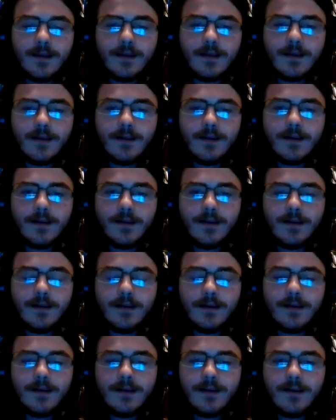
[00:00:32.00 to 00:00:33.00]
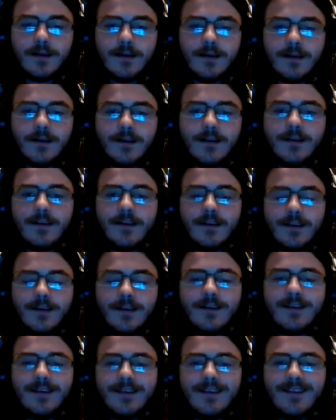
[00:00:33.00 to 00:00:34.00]

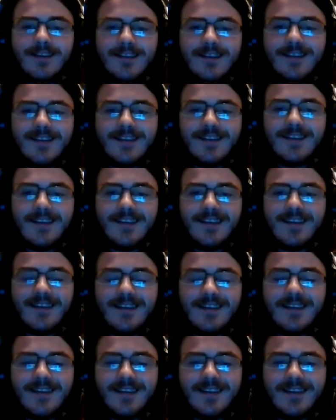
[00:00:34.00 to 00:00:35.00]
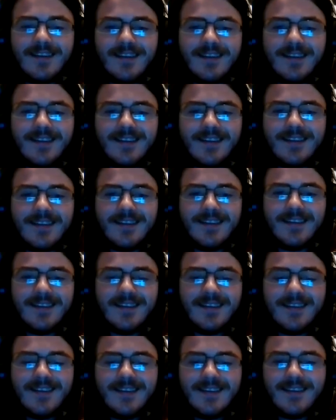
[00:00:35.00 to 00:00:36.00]

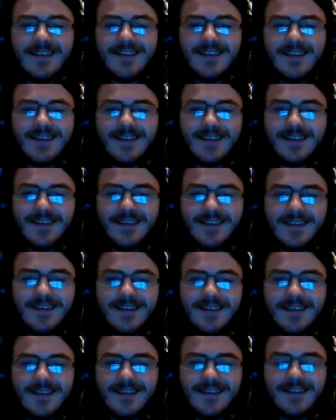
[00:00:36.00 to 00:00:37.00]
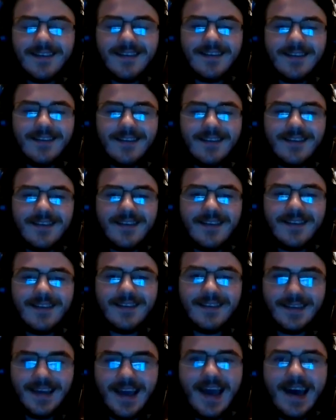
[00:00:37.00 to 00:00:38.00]

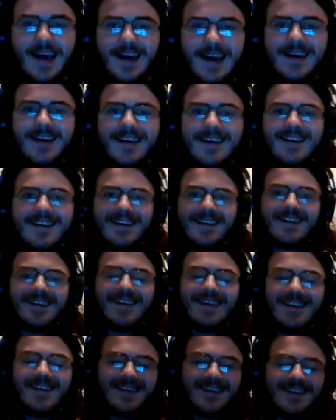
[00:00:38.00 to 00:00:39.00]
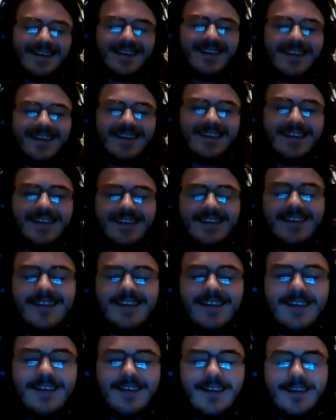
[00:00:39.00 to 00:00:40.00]
[no speech]